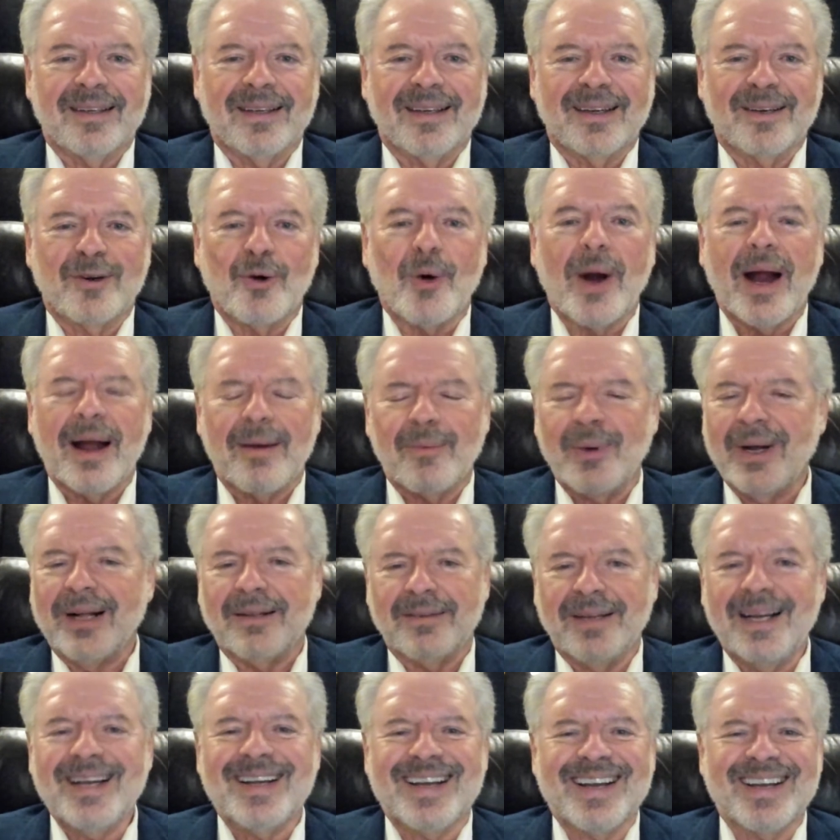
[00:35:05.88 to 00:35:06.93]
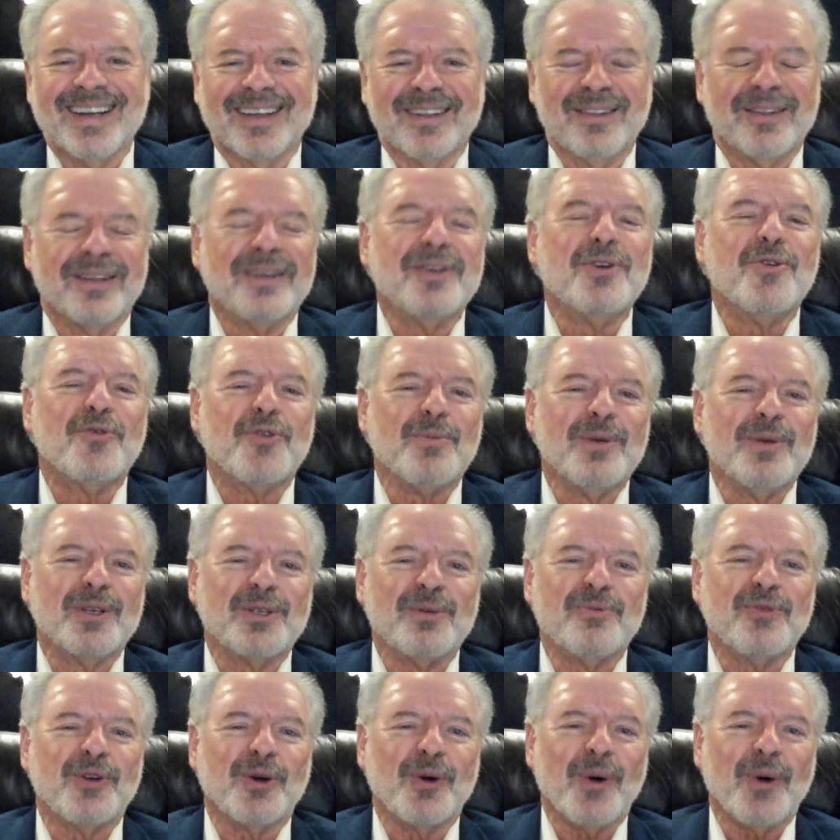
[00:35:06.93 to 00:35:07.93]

crap, well, the euphemism for